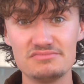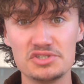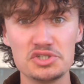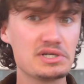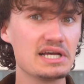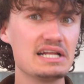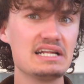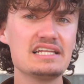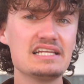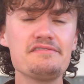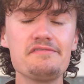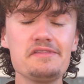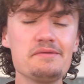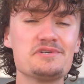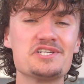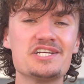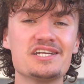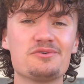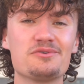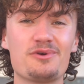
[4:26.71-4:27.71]
You can leave the
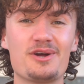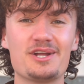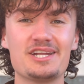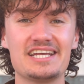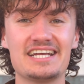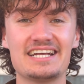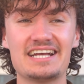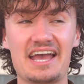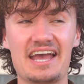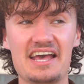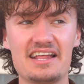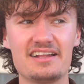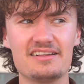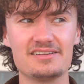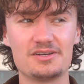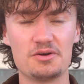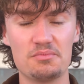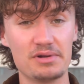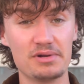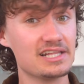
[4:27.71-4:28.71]
machine running
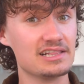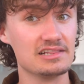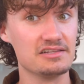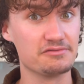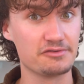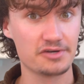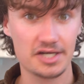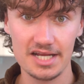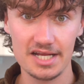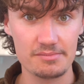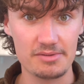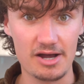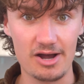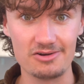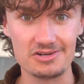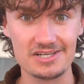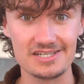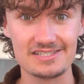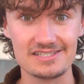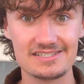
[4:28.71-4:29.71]
and completely forget
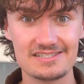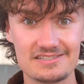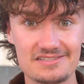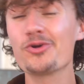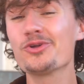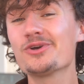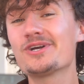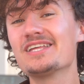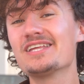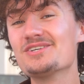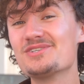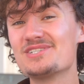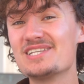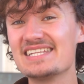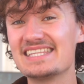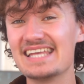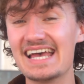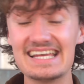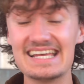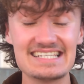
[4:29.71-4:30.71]
about it. Or you can use
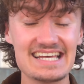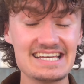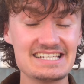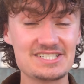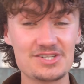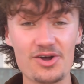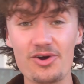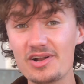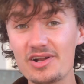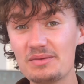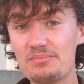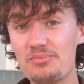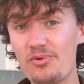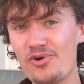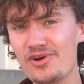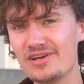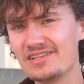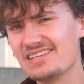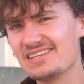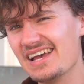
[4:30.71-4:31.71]
it as a starting
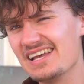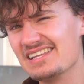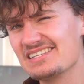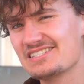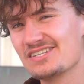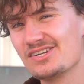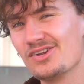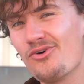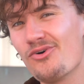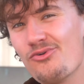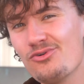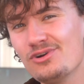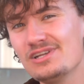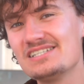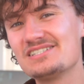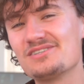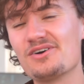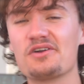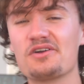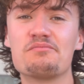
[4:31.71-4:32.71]
point and
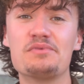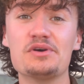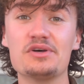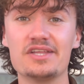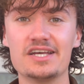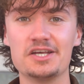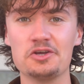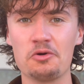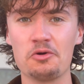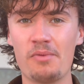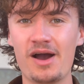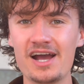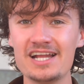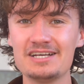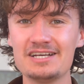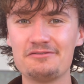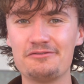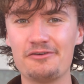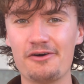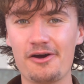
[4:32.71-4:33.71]
slowly start building your
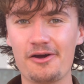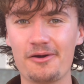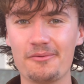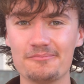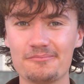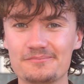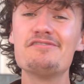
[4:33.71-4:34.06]
mining farm.